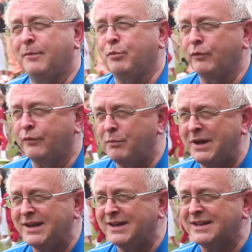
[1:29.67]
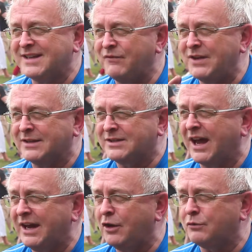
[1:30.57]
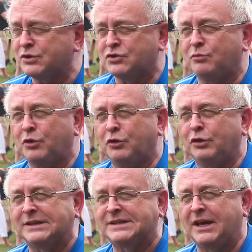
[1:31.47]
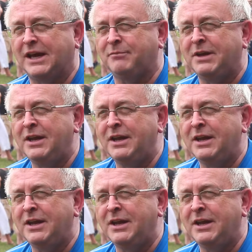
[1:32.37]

But for me, it's having that dialogue with someone all the time.